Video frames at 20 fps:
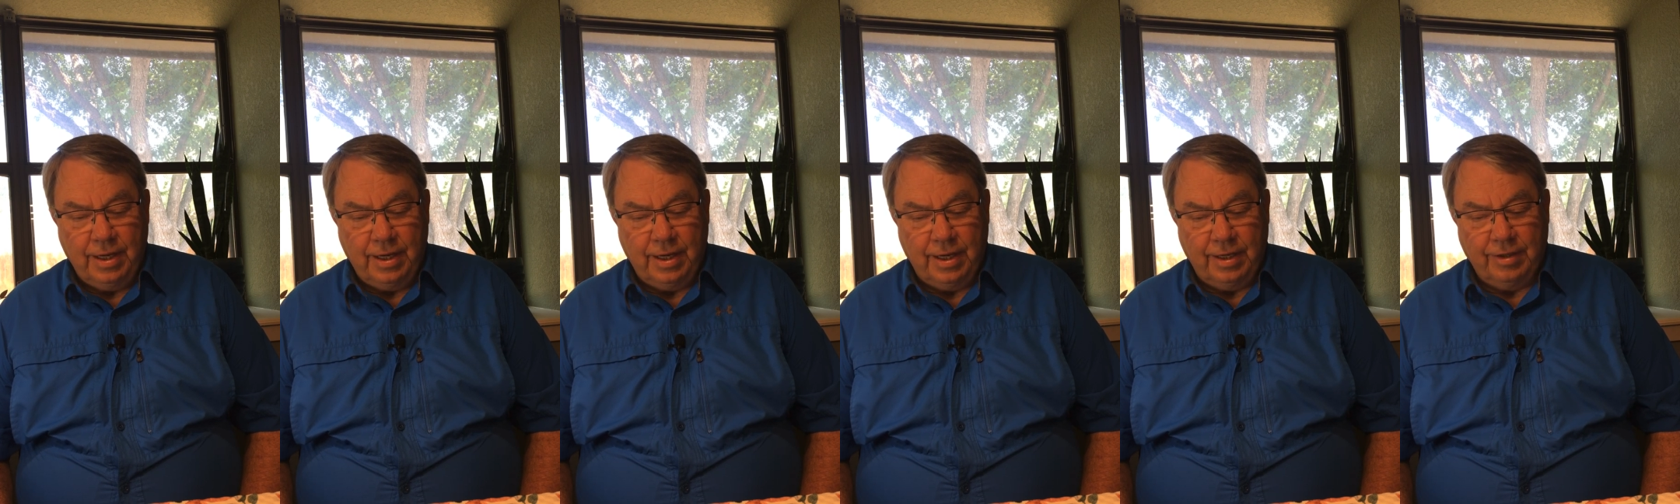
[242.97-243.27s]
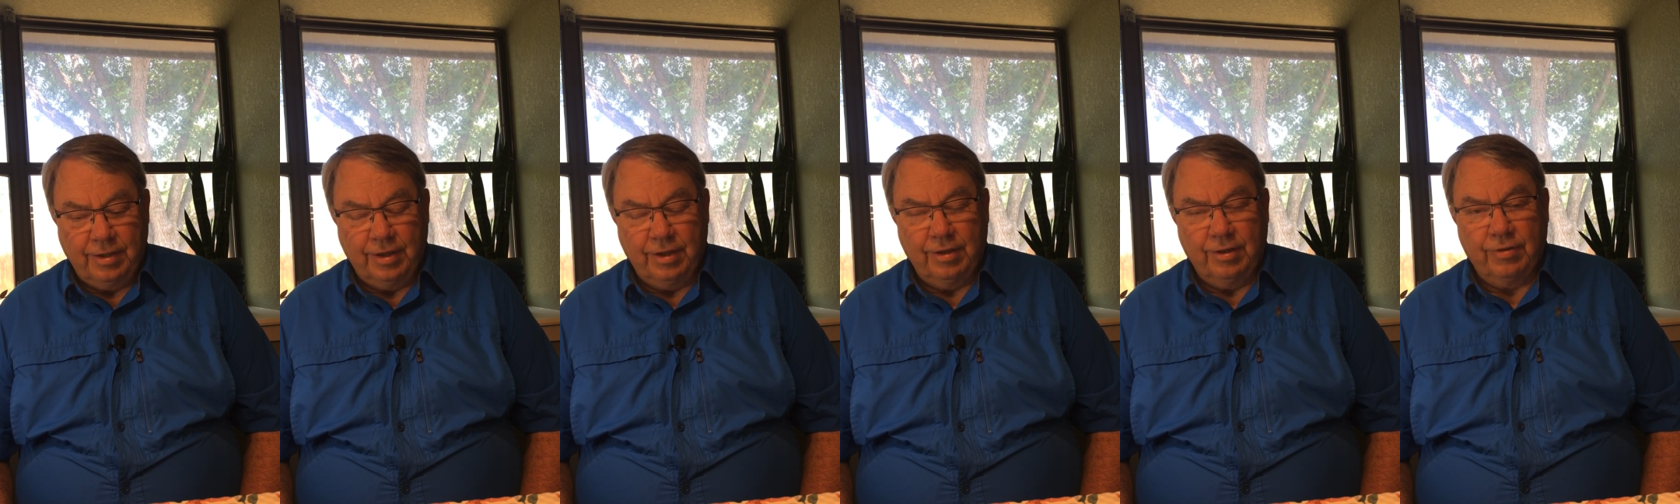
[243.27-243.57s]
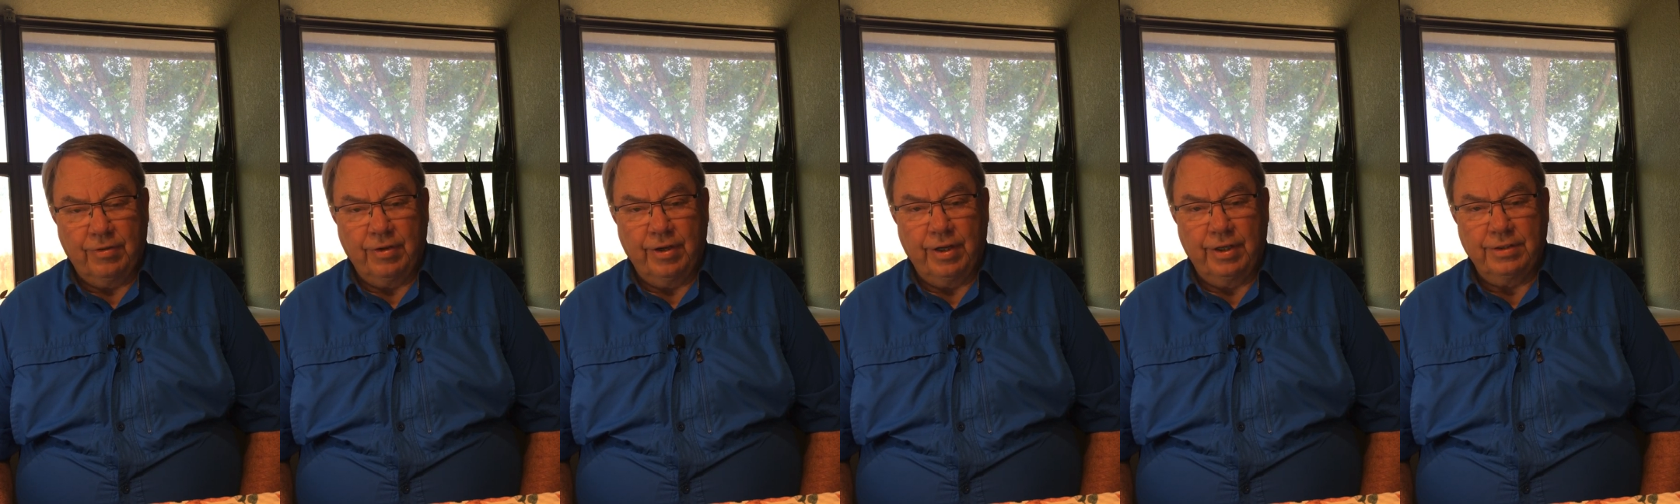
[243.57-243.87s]
And the other
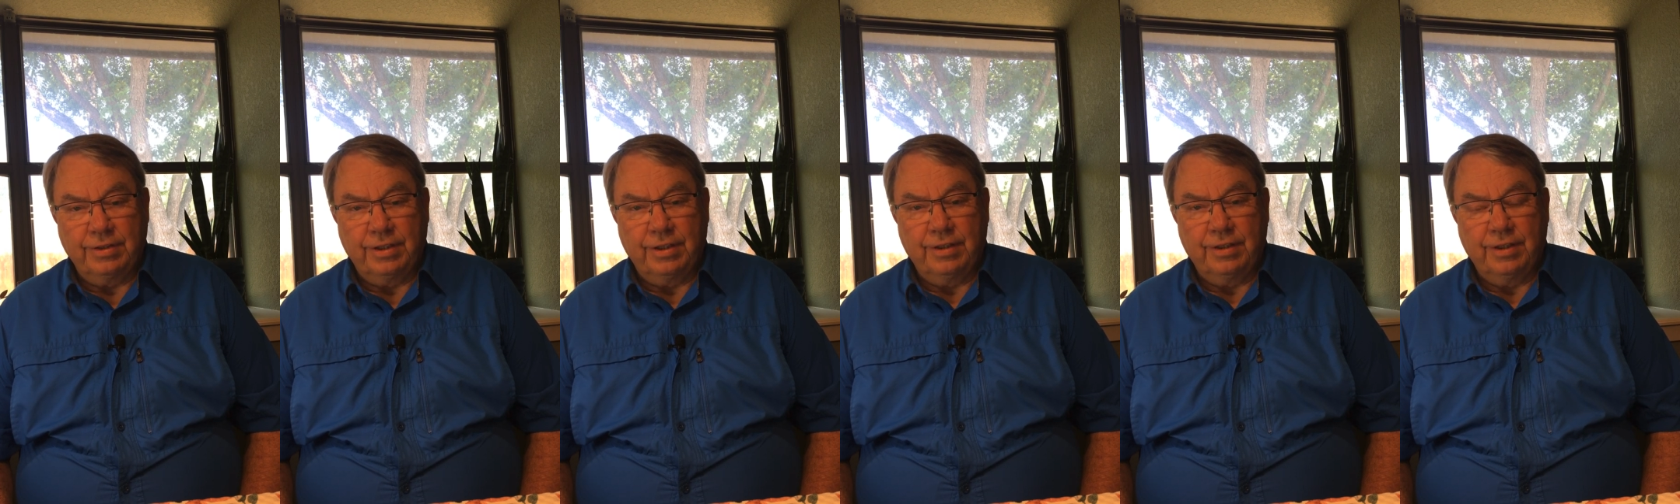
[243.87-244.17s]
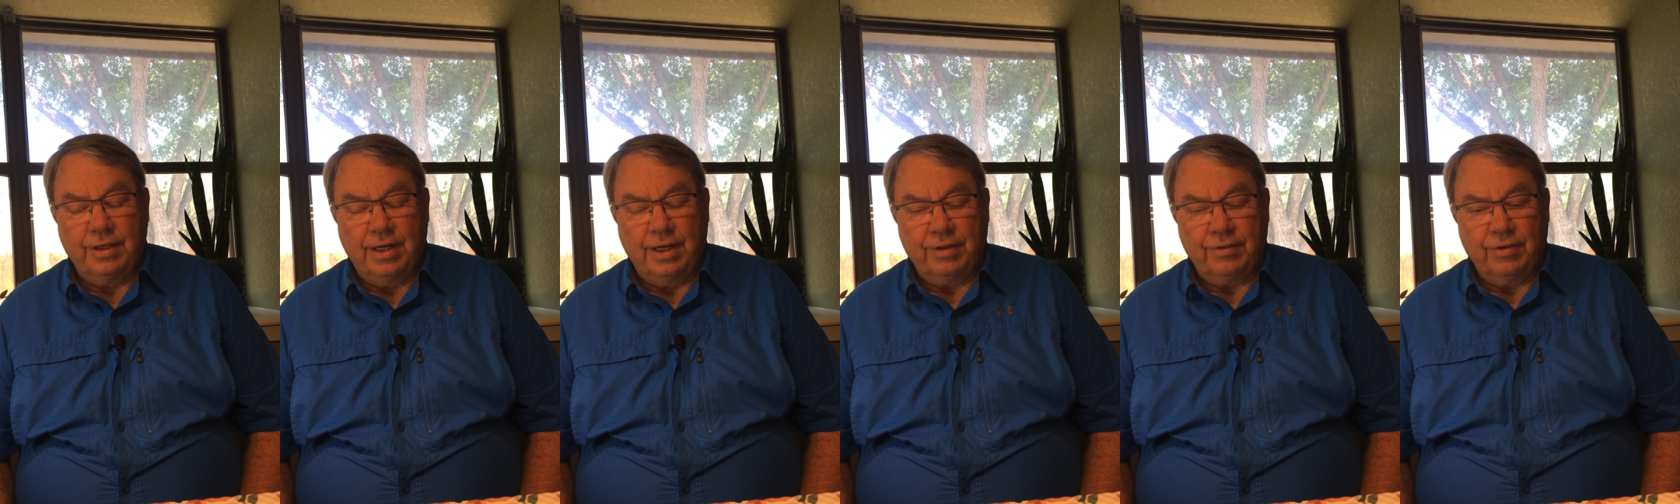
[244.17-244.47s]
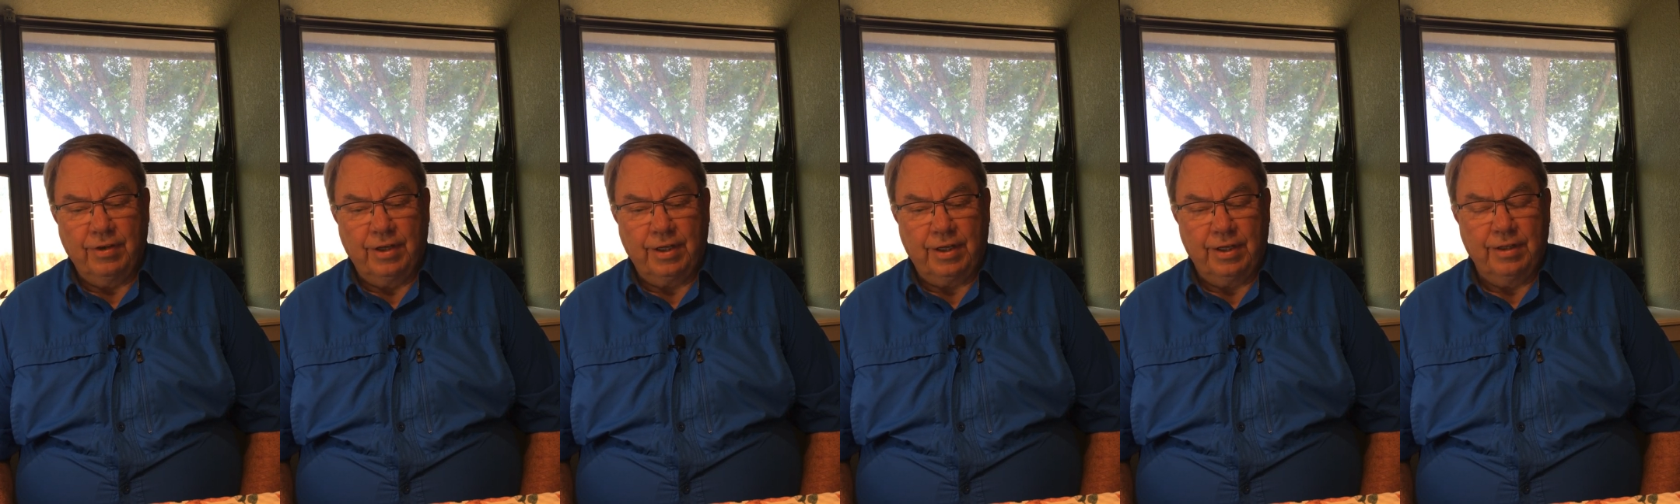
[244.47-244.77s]
thing is that I
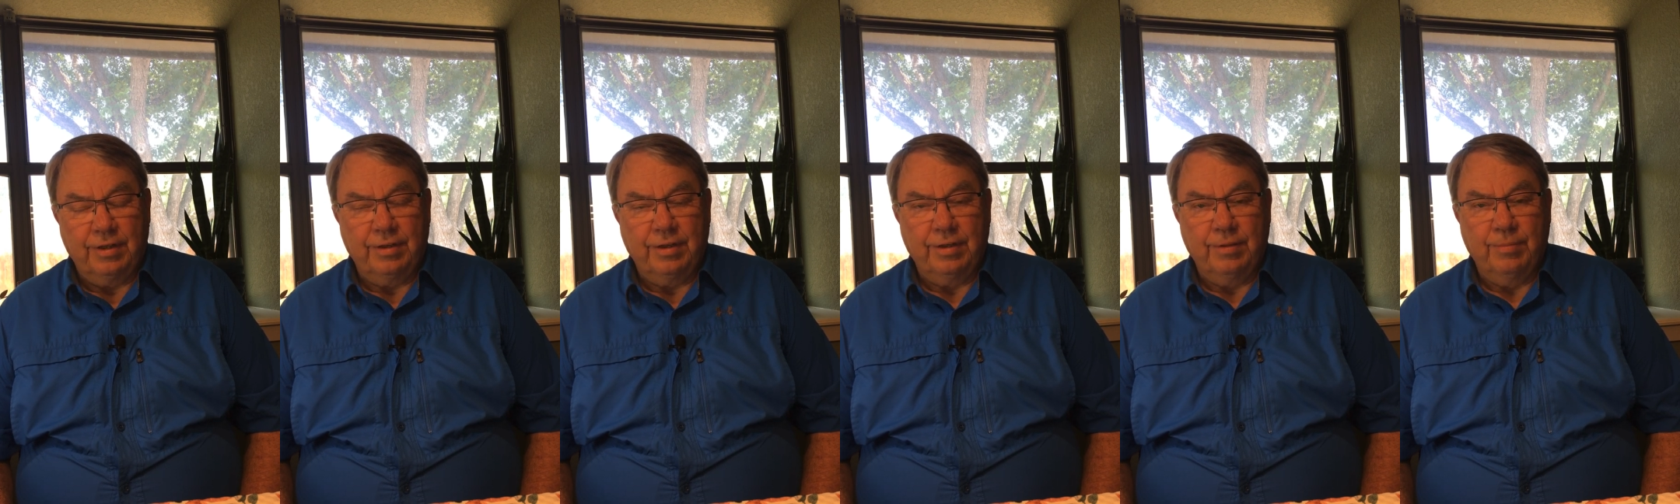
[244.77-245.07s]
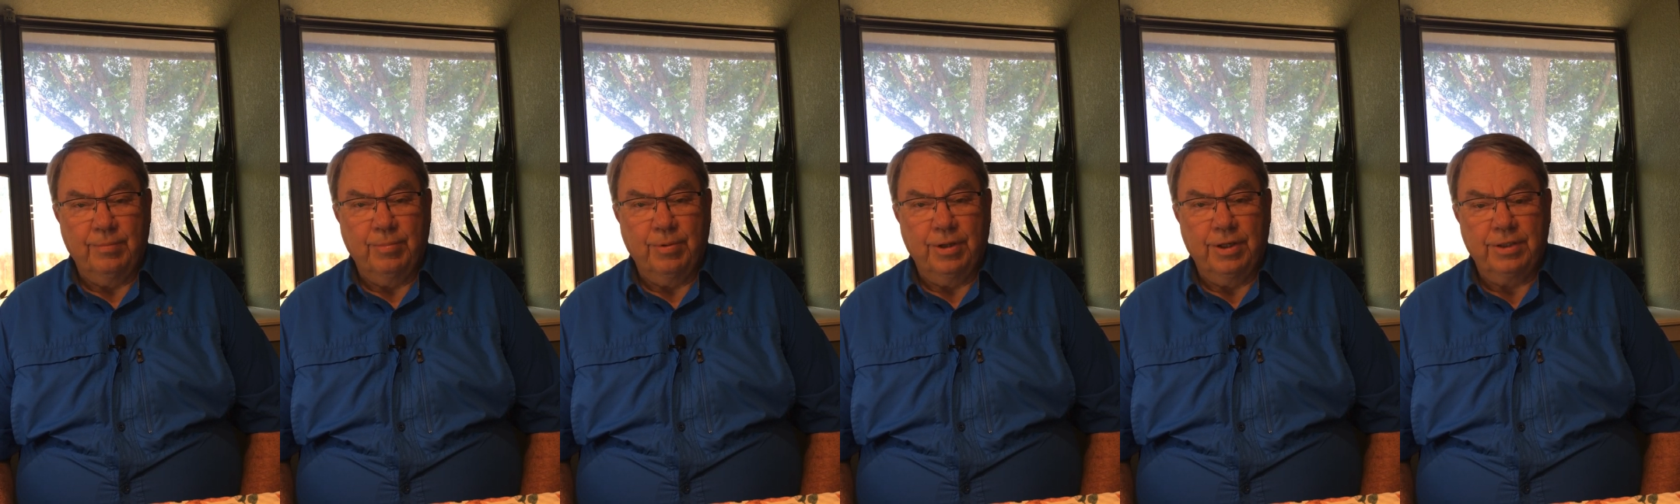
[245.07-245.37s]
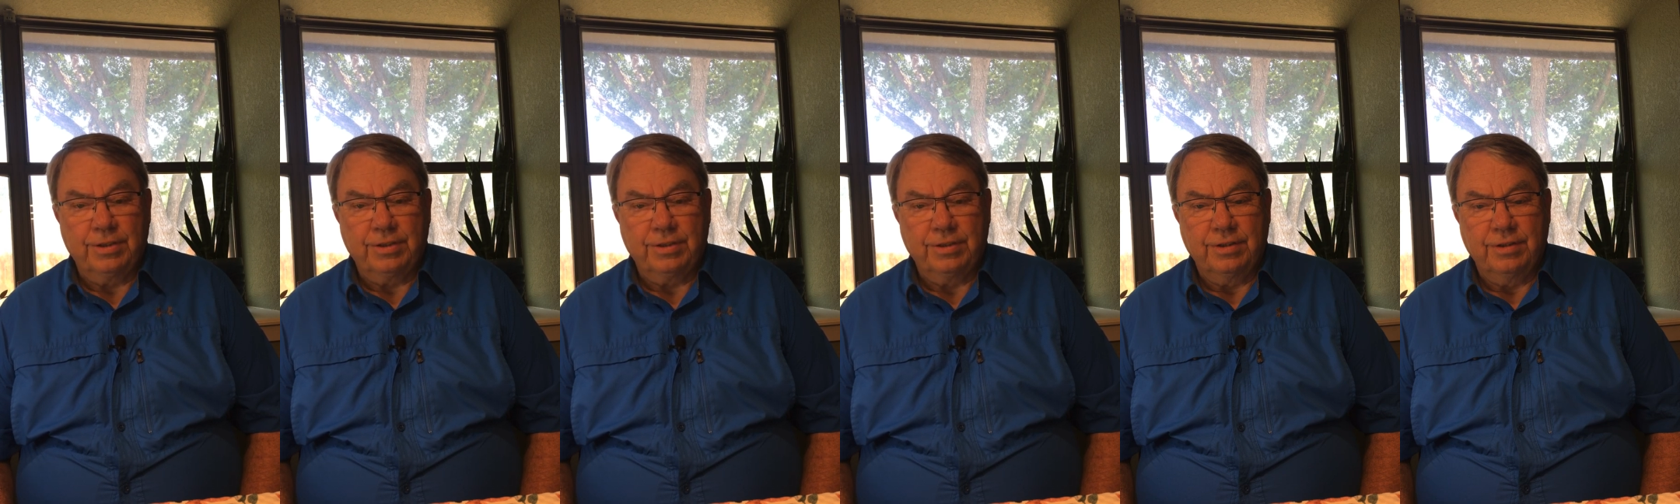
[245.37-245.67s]
think it impressed